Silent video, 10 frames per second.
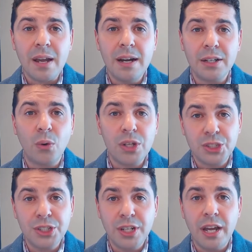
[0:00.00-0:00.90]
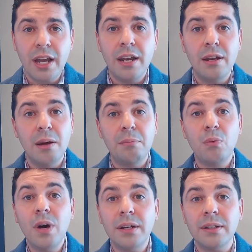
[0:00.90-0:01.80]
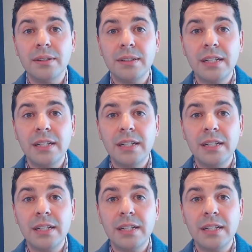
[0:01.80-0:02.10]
Uh, question number one.